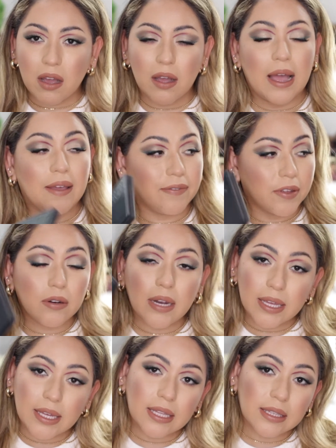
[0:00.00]
I feel
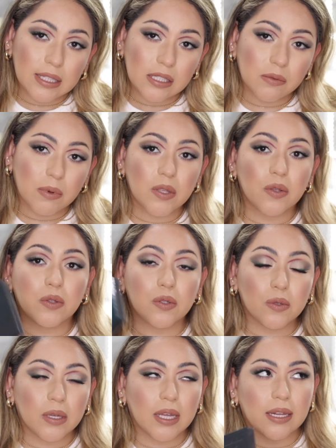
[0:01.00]
like in this one you
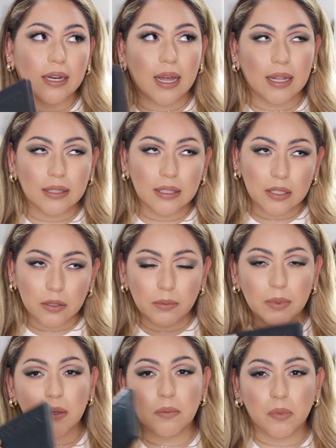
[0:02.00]
do get a little
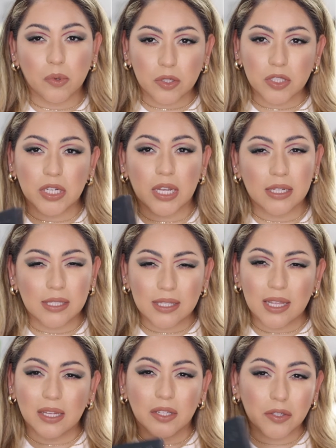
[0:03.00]
bit more shades
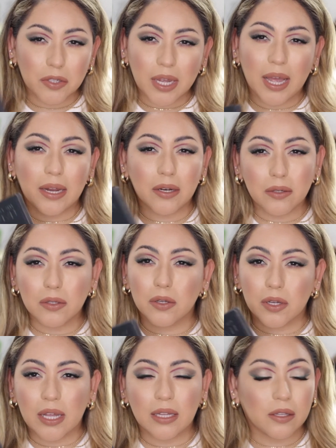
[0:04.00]
that could kind of
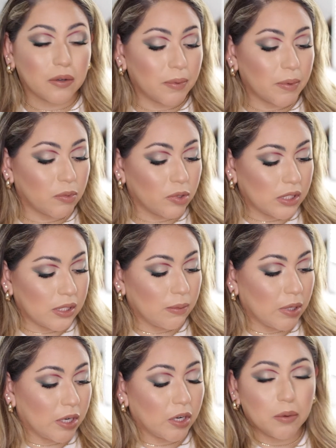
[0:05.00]
look a little bit more
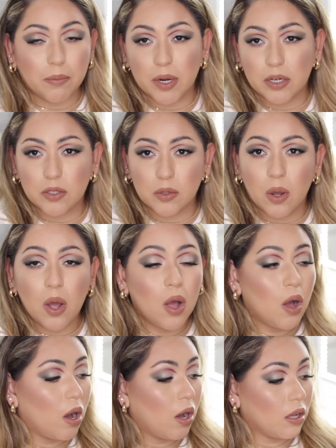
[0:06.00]
similar compared to
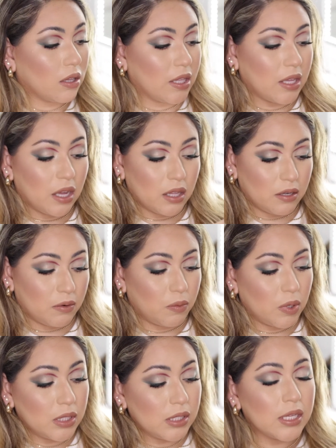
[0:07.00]
all the other
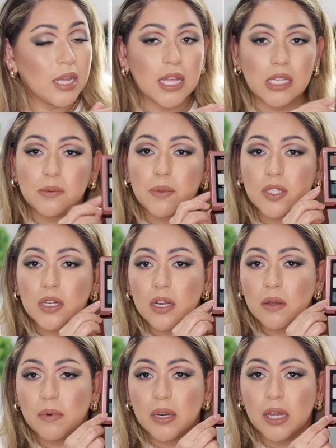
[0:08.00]
ones,
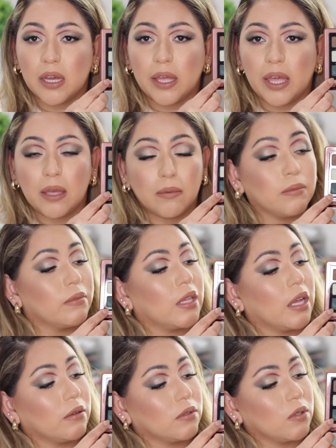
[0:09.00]
especially when it came
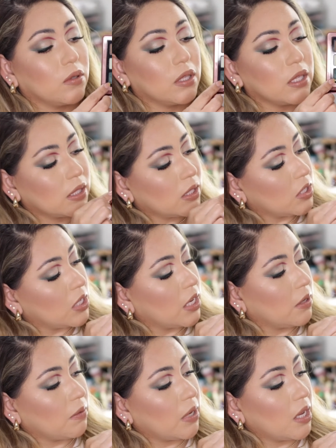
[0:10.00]
down to this
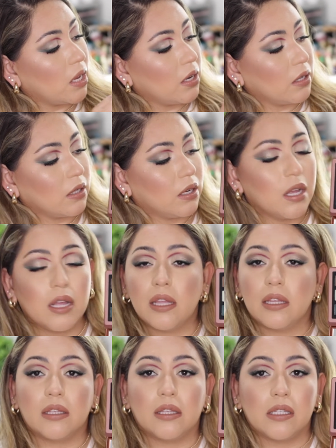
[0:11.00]
shade right here,
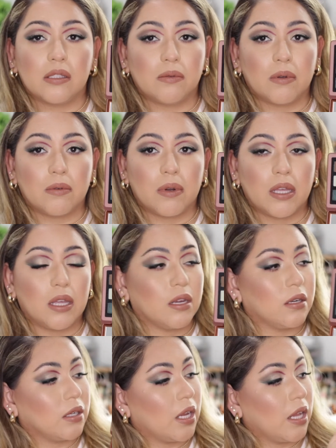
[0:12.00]
this one right
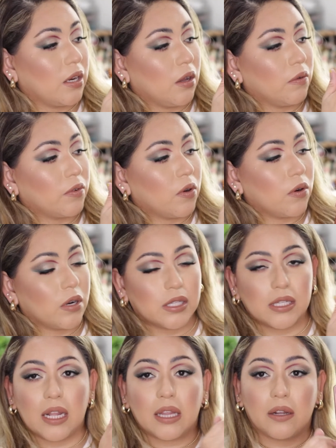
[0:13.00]
here, and of
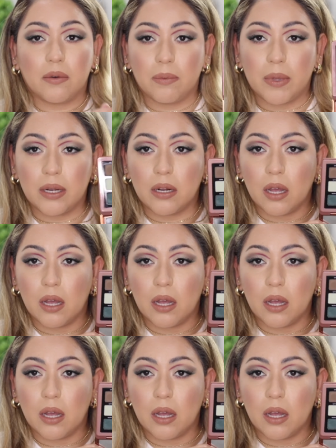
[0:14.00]
course a little bit